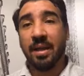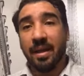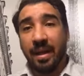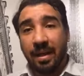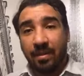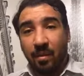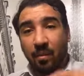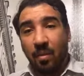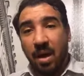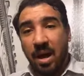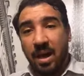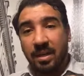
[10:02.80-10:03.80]
And the
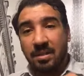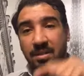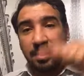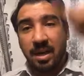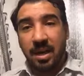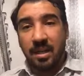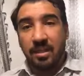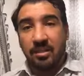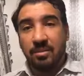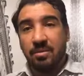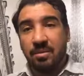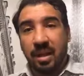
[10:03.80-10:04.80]
why is tied
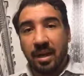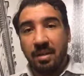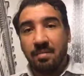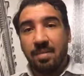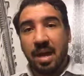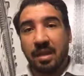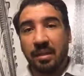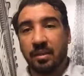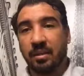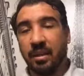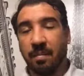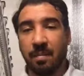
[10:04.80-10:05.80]
to that impact that you're
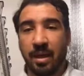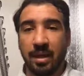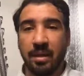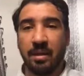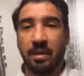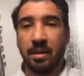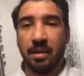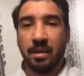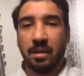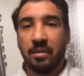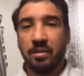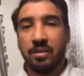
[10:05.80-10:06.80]
gonna make.
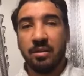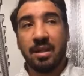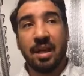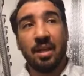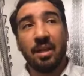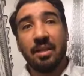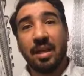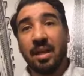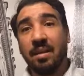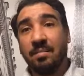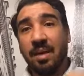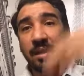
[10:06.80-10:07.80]
That
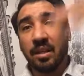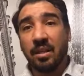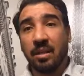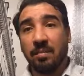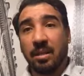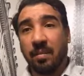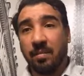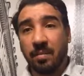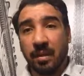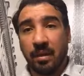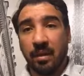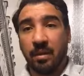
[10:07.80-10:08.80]
impact that you're gonna be
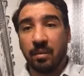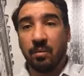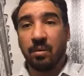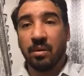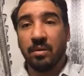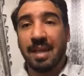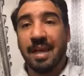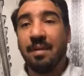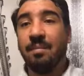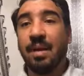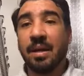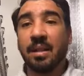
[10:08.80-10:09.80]
making in the world, that
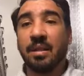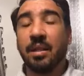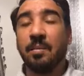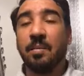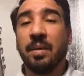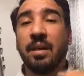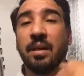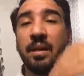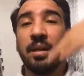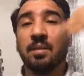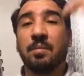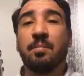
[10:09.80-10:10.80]
impact that you're gonna be making in
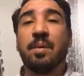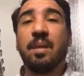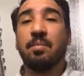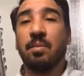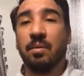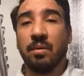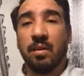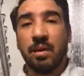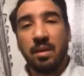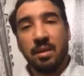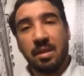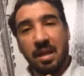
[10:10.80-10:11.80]
other people.
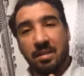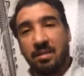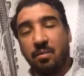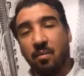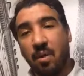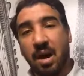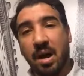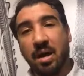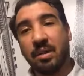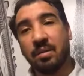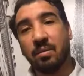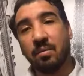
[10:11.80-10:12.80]
That's the why.
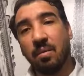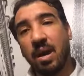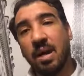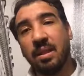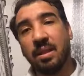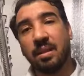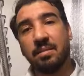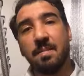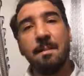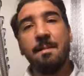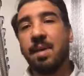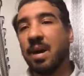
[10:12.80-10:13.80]
It's a why that it's
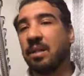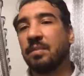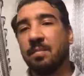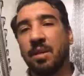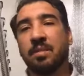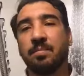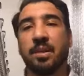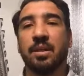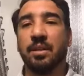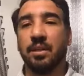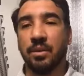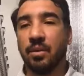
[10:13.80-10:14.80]
much, much bigger
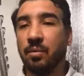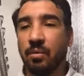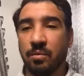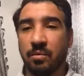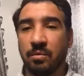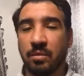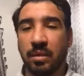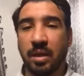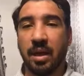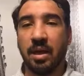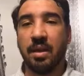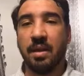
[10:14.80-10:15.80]
than you. Okay?